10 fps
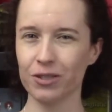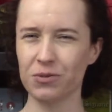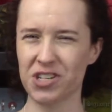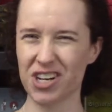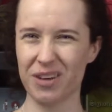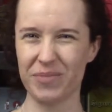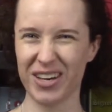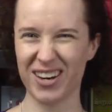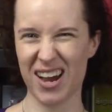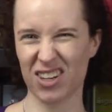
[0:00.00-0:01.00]
which I
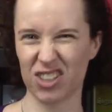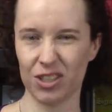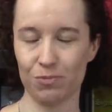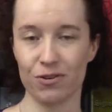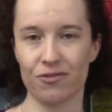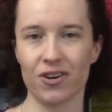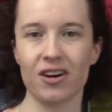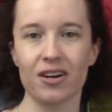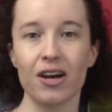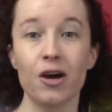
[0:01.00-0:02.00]
might actually prefer,